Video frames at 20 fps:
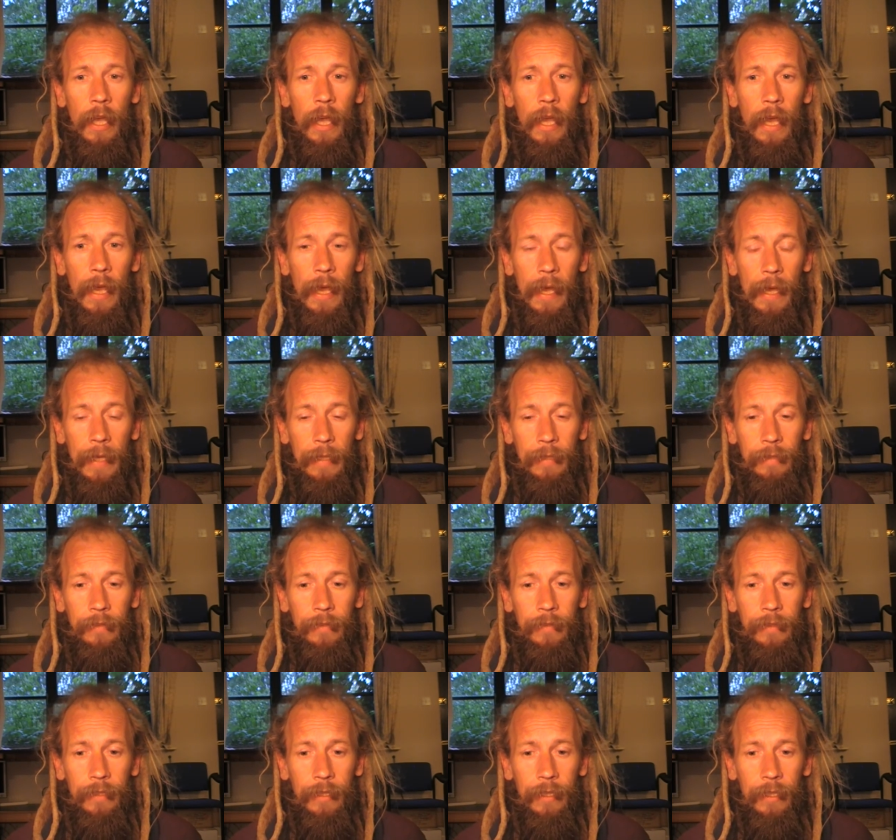
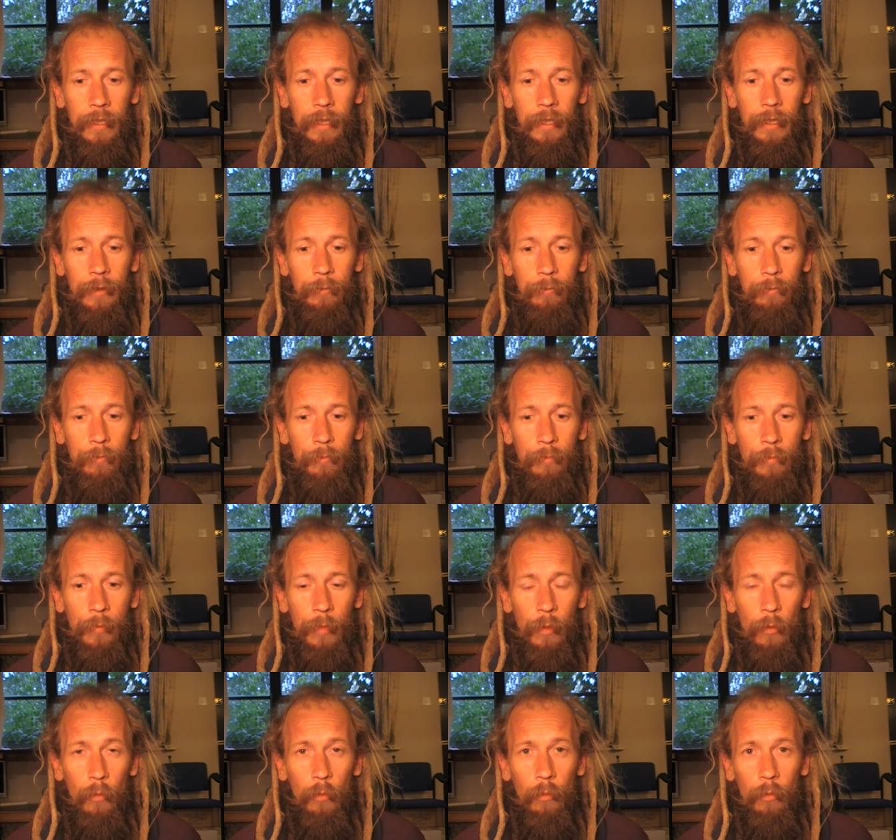and
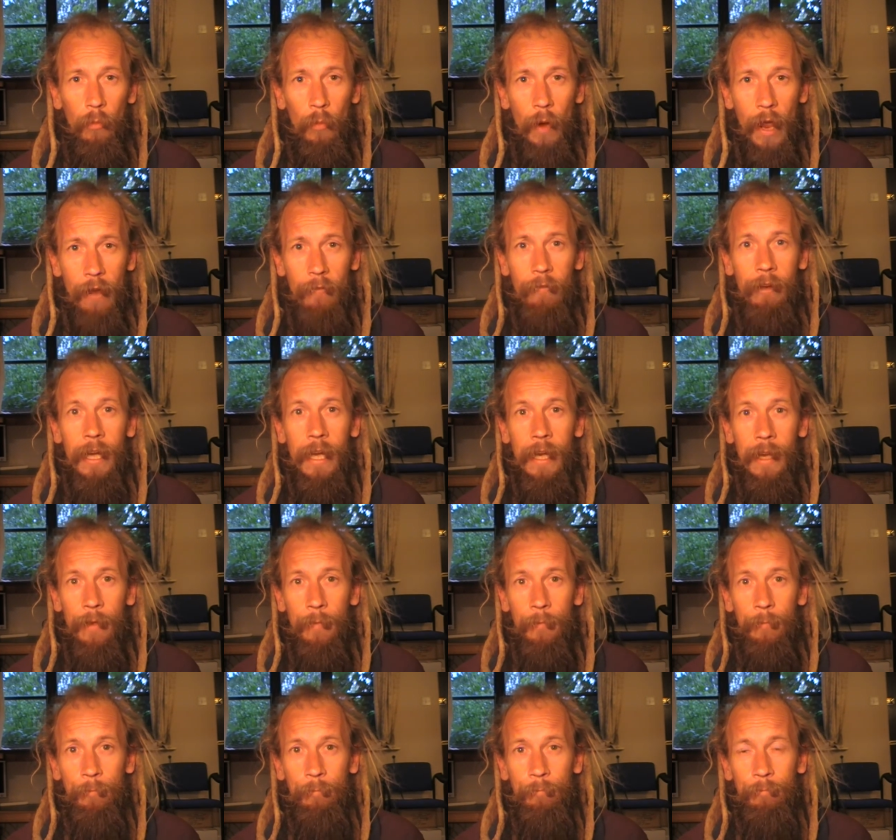wary
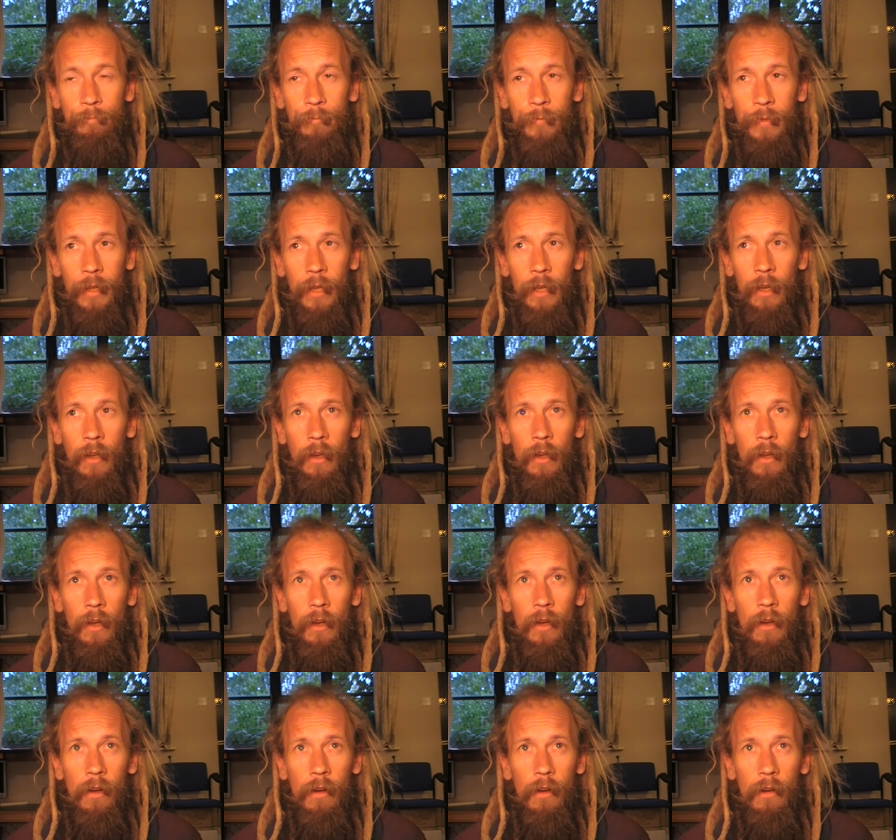
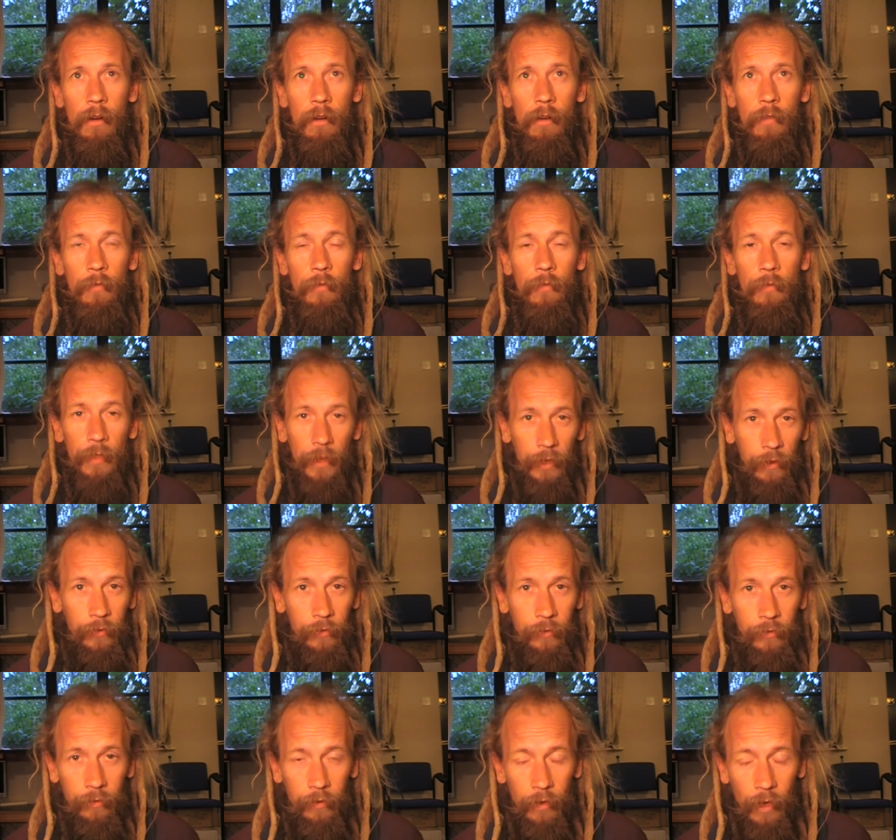of
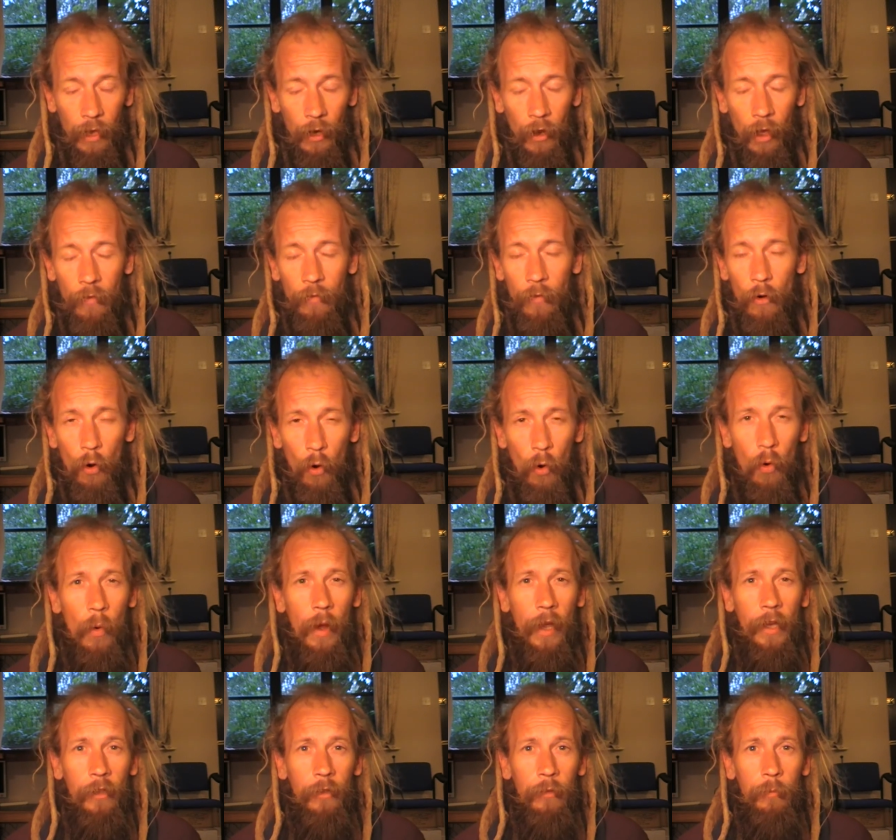this. And I've
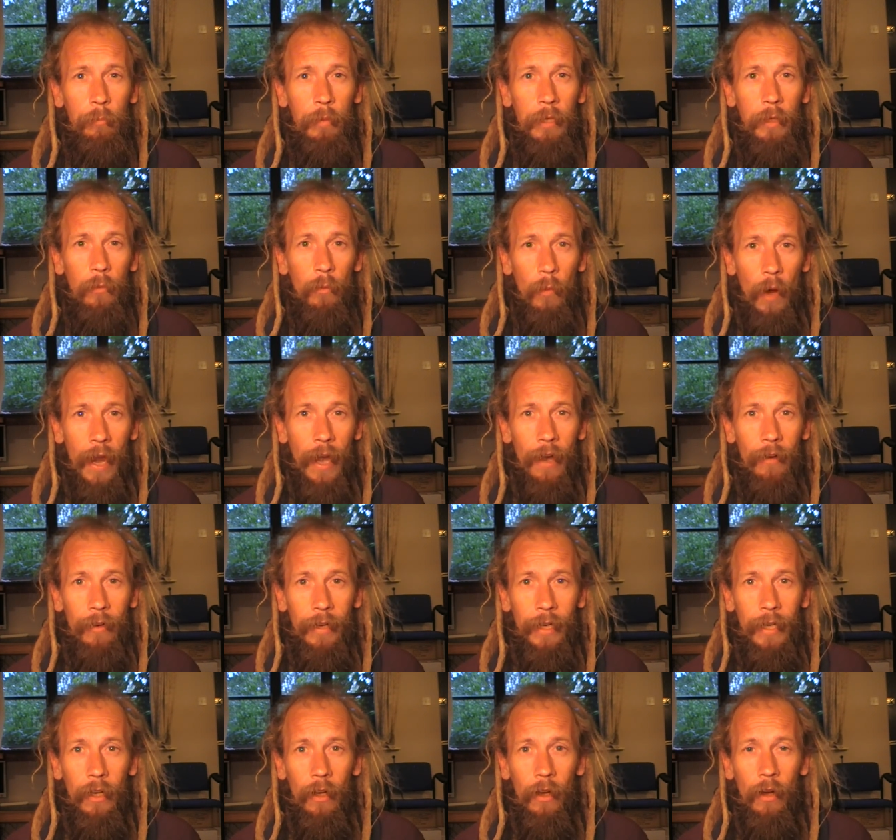always been
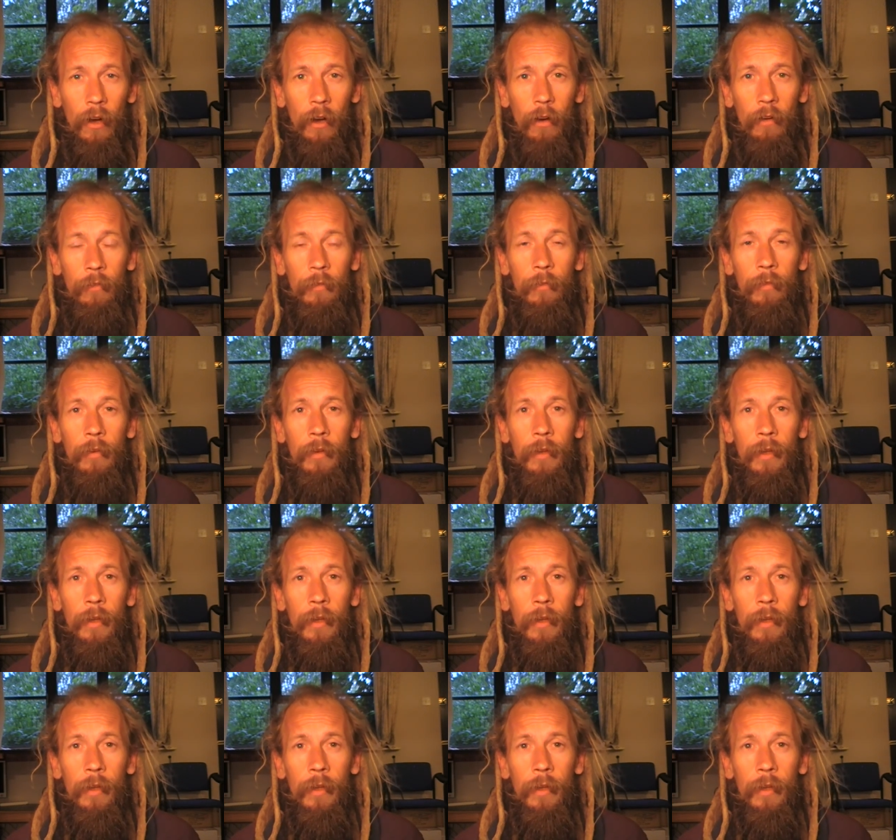wary of